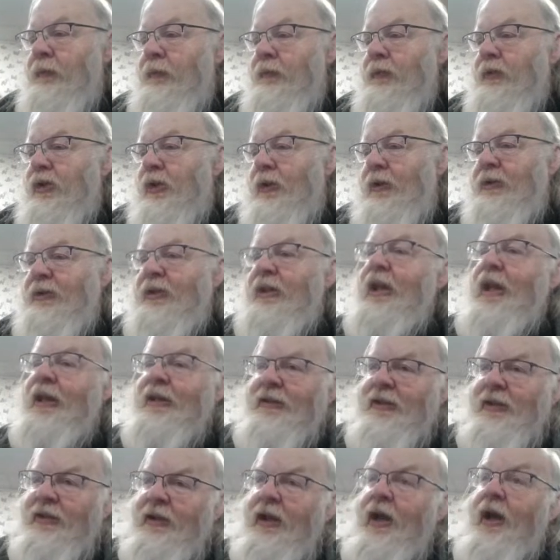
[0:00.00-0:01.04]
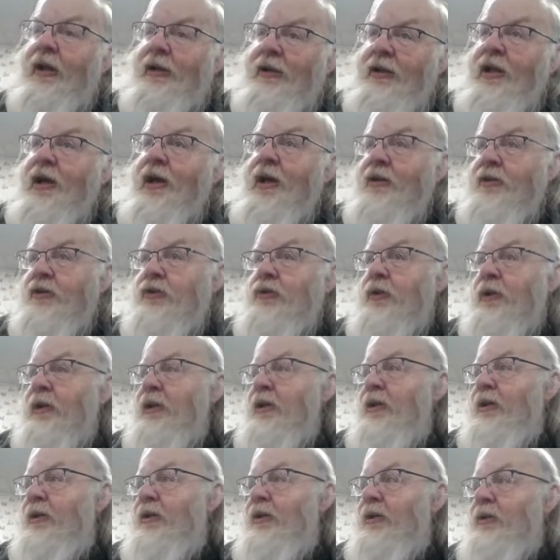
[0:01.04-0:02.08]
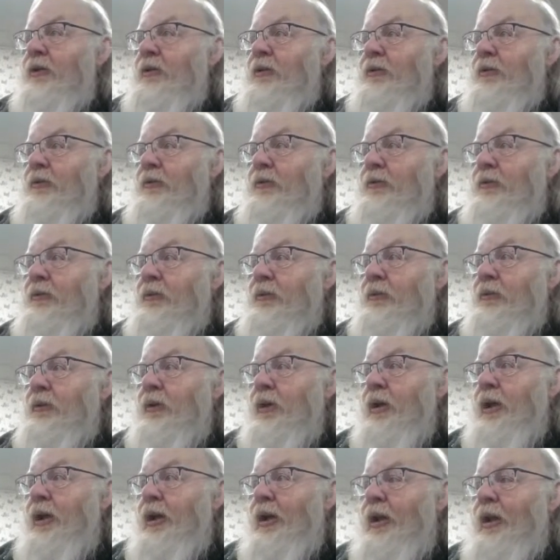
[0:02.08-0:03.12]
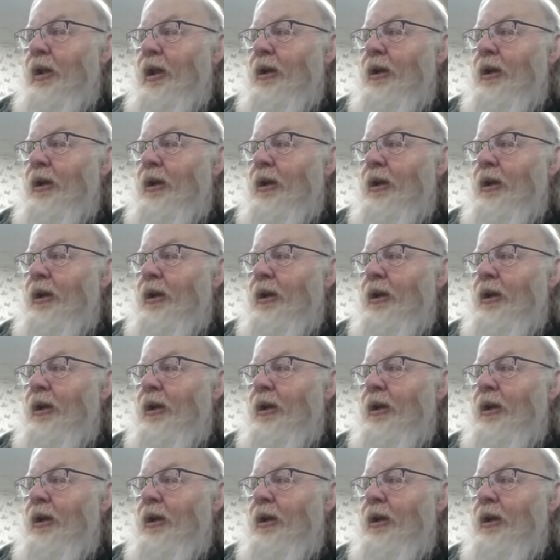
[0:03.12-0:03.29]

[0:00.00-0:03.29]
So that's a lot trickier and a